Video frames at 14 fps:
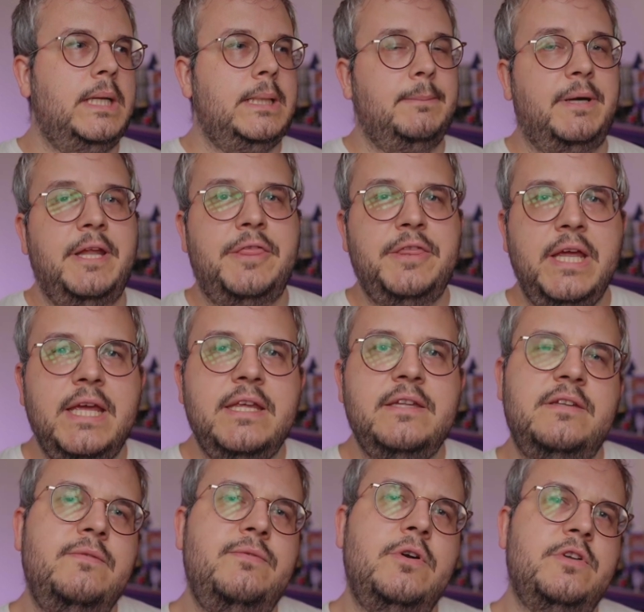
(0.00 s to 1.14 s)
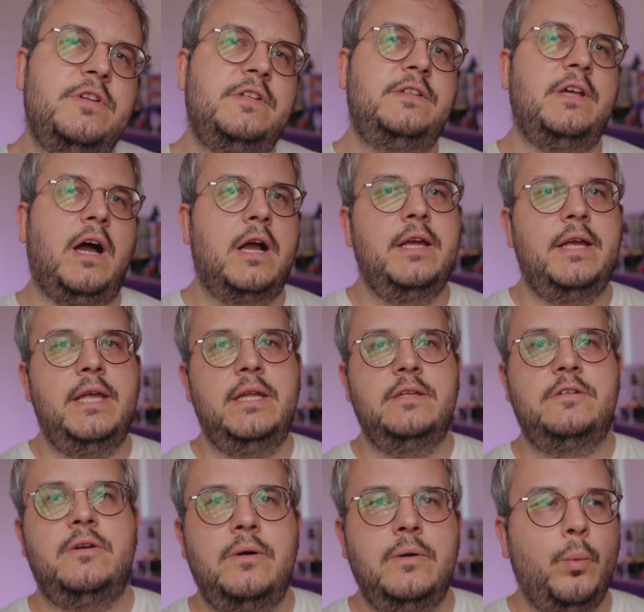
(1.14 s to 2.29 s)
But the thing is, if you're stuck in a
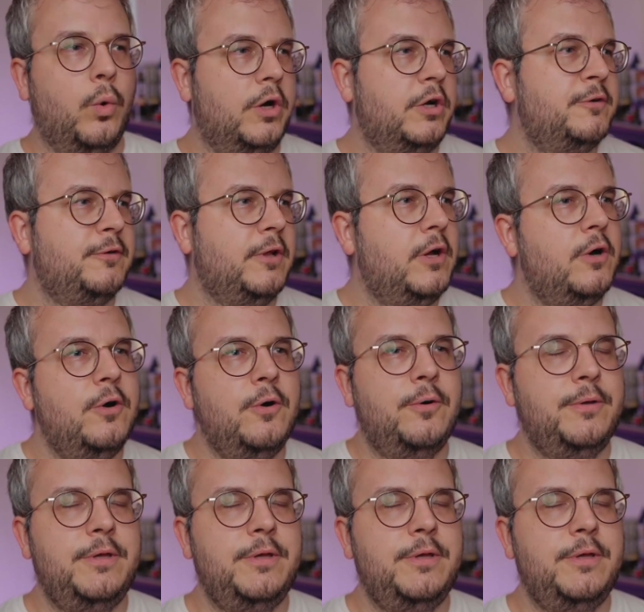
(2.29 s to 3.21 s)
certain workflow,